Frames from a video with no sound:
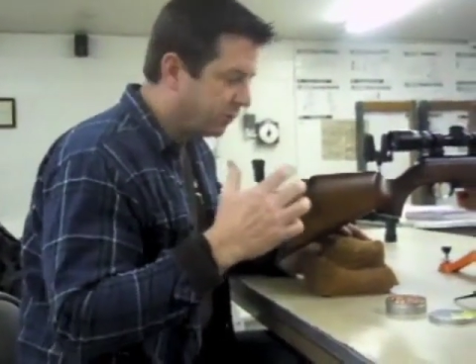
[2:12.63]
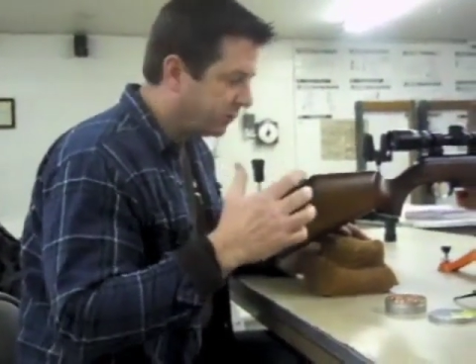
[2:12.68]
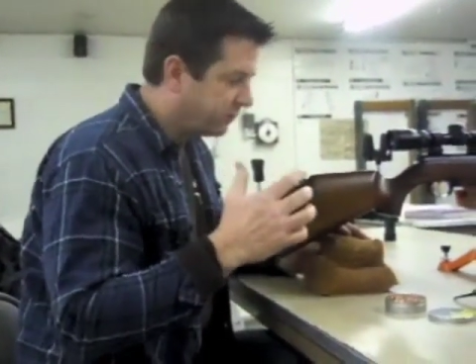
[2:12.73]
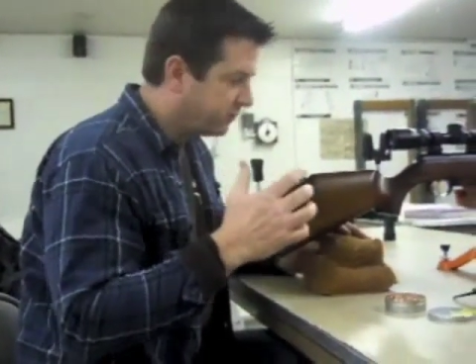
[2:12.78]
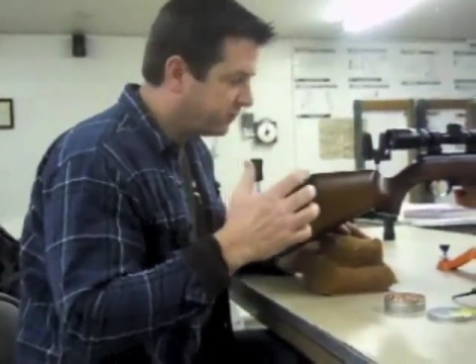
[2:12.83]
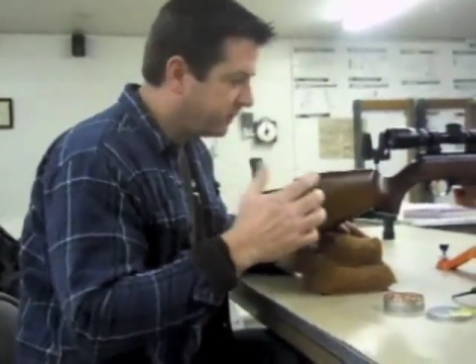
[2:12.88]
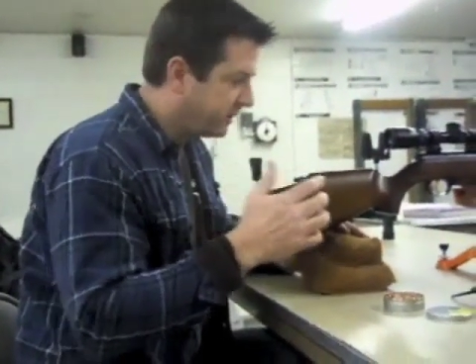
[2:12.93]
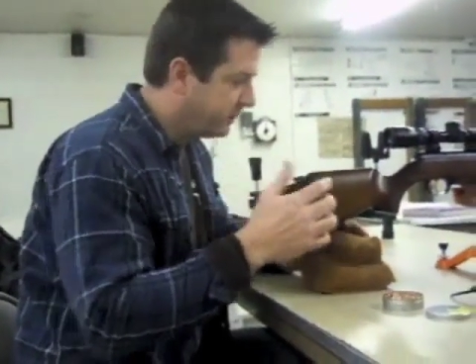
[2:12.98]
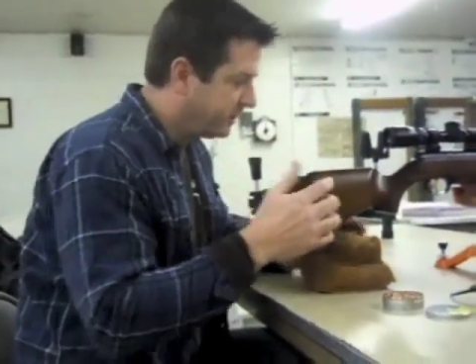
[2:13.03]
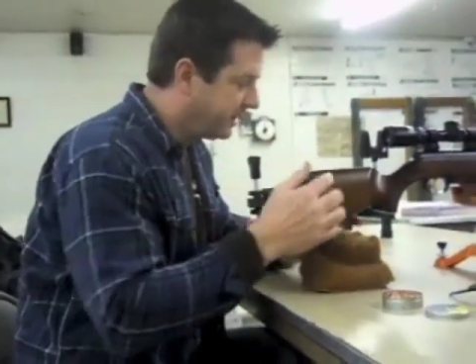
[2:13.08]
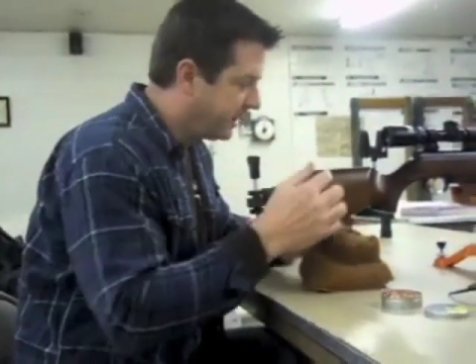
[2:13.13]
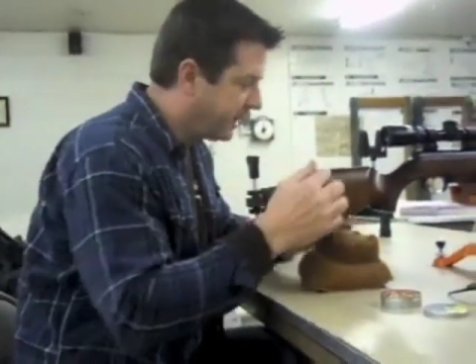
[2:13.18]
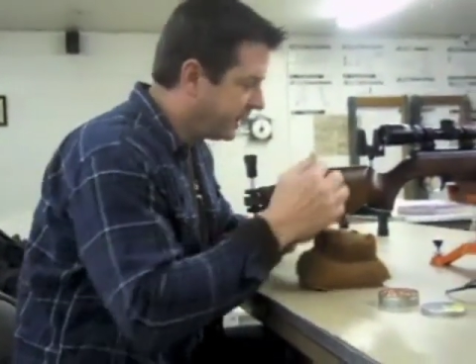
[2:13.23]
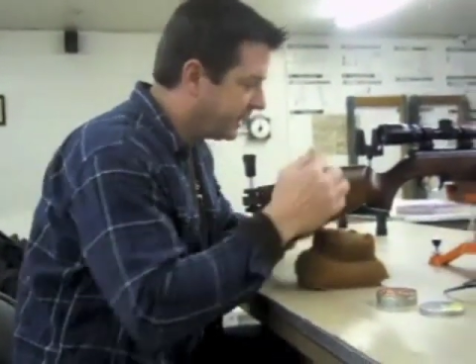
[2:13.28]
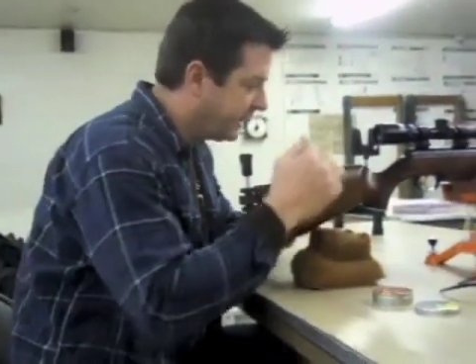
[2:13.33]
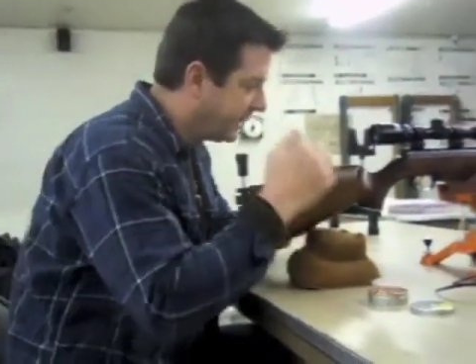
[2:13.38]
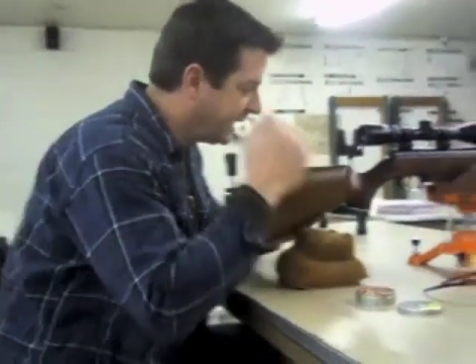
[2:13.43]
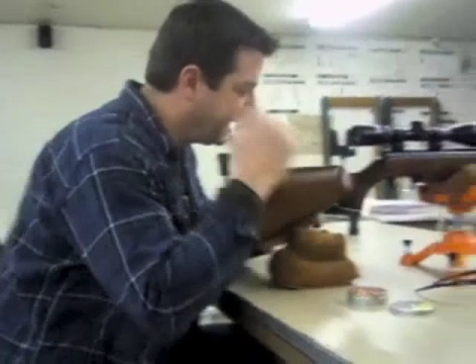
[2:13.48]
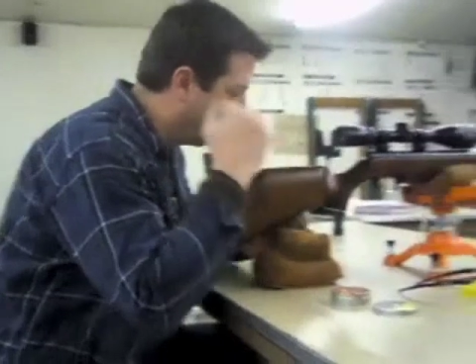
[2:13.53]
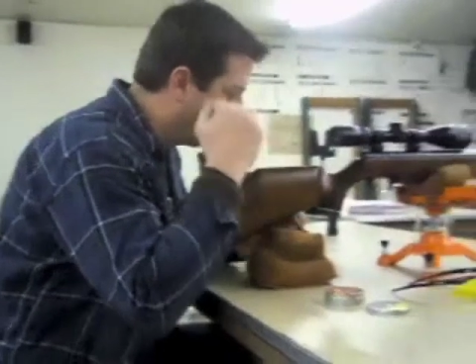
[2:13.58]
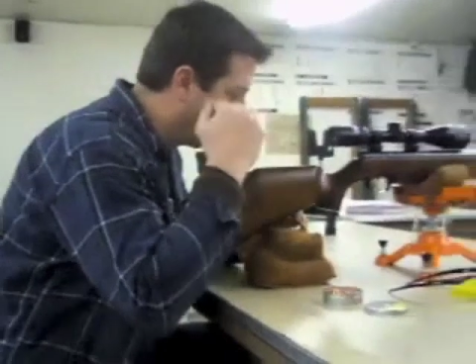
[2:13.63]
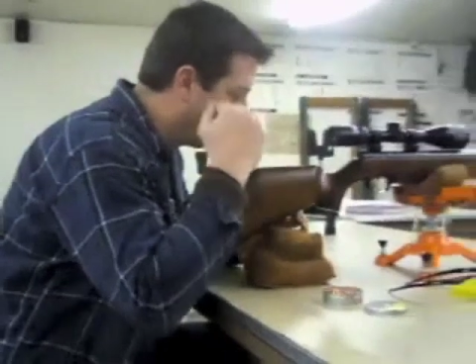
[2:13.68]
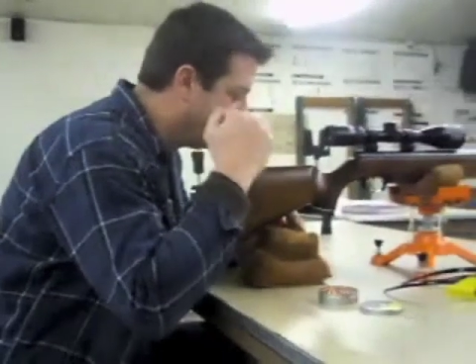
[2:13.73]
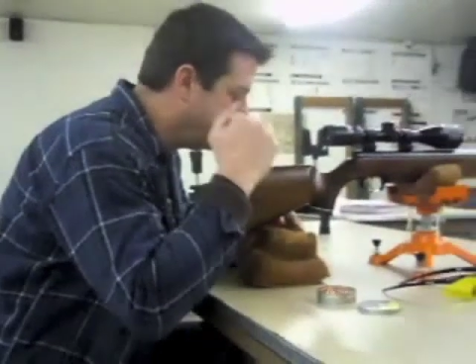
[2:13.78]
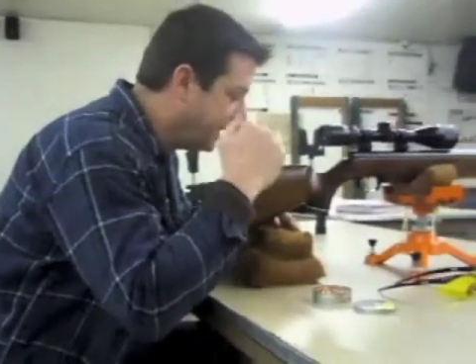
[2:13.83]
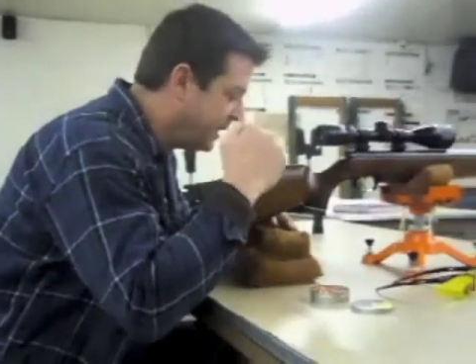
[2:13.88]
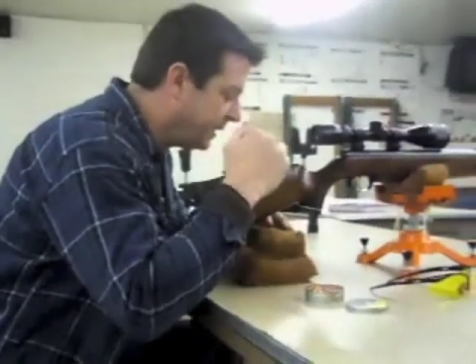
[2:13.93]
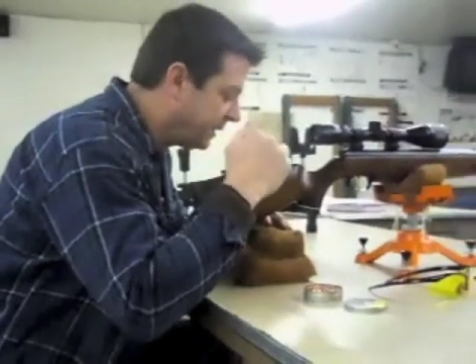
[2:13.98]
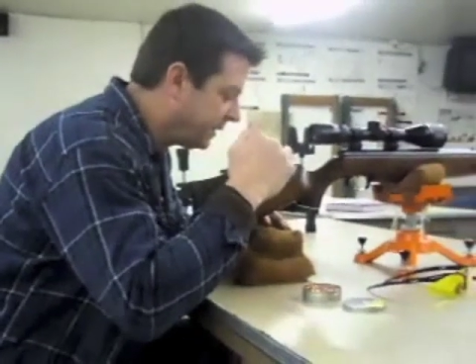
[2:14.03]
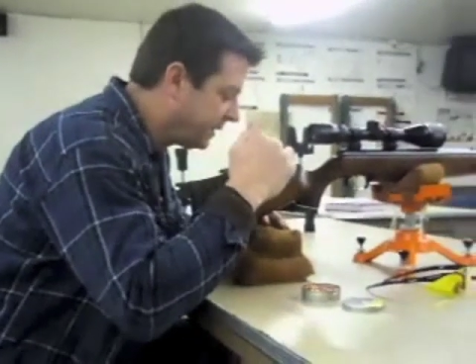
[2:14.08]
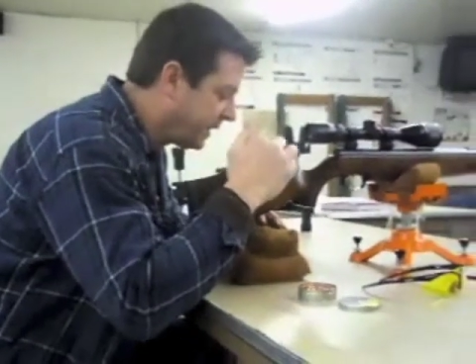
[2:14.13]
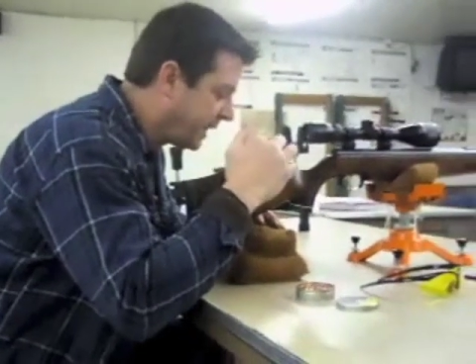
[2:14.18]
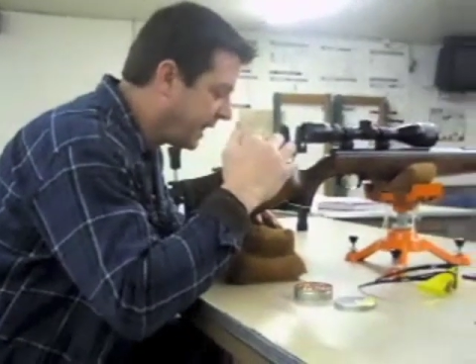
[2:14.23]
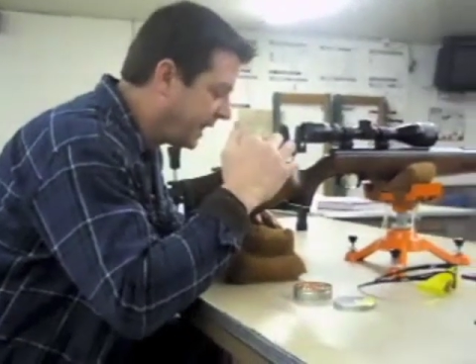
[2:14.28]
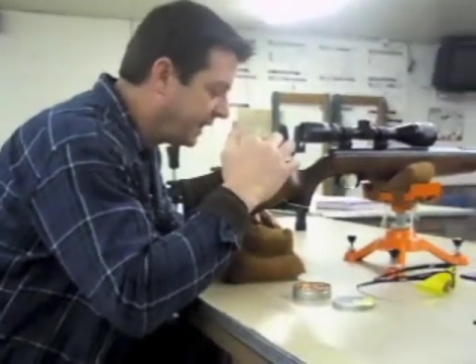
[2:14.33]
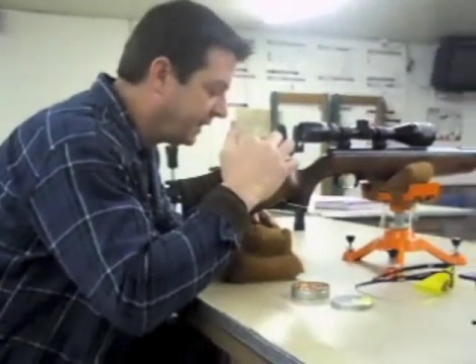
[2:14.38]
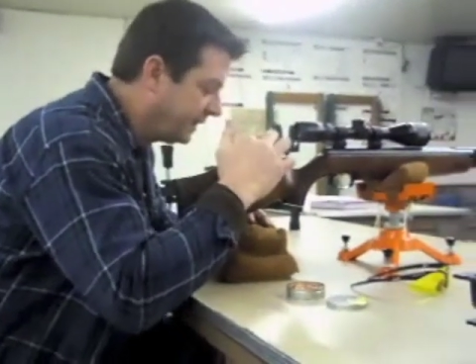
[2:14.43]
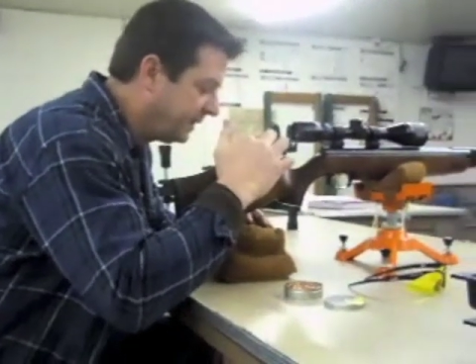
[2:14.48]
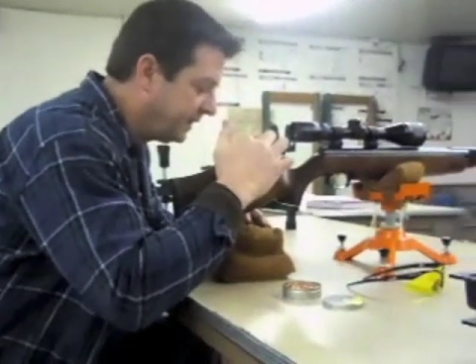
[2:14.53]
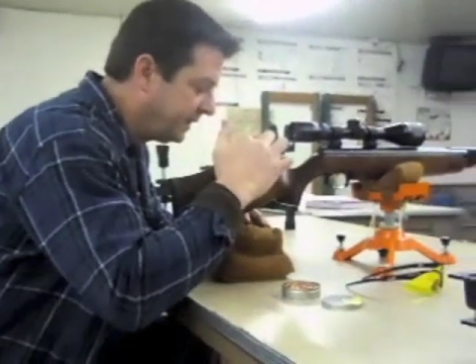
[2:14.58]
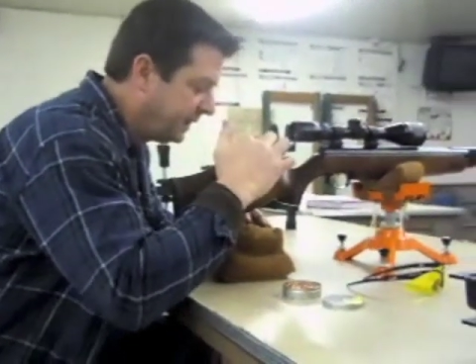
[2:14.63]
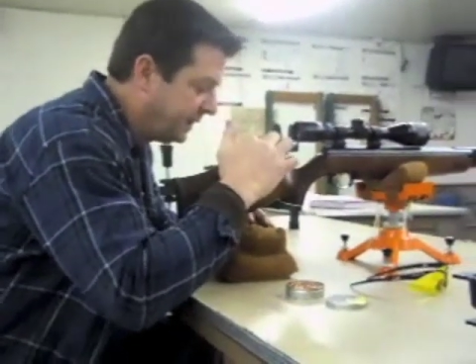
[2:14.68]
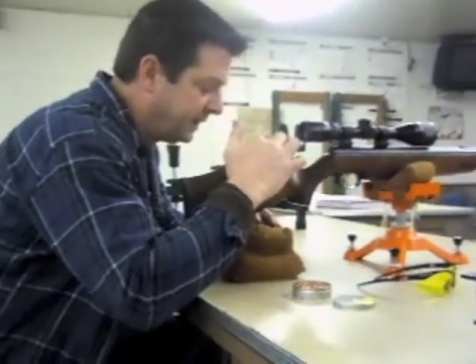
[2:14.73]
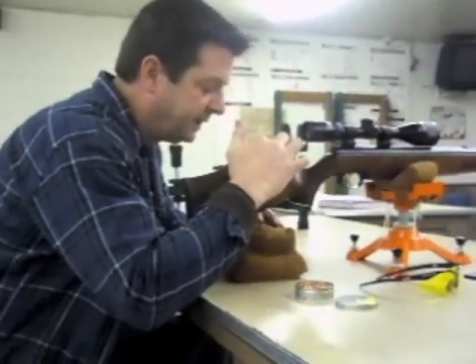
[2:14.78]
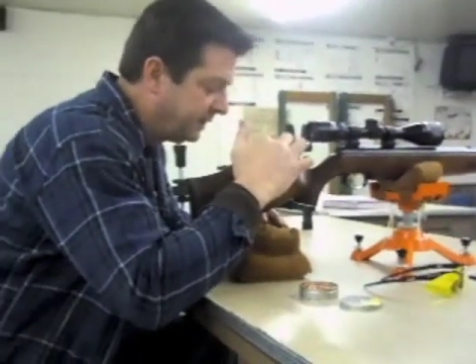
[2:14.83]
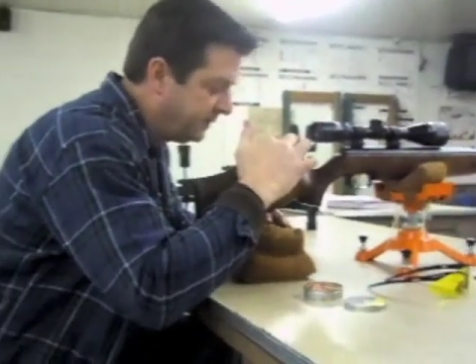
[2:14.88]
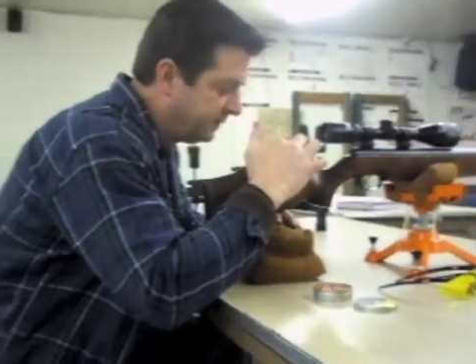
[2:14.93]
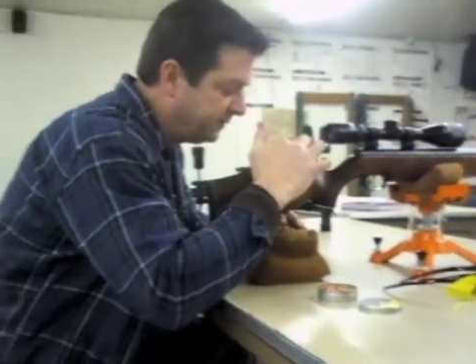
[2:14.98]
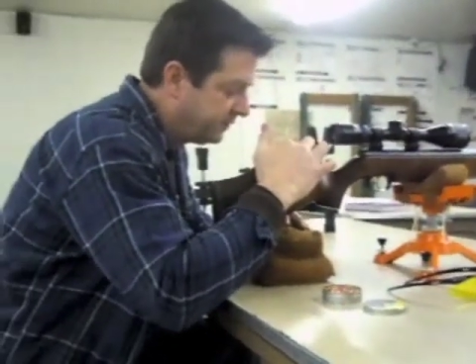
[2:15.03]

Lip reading: extremely lightly, and then lightly,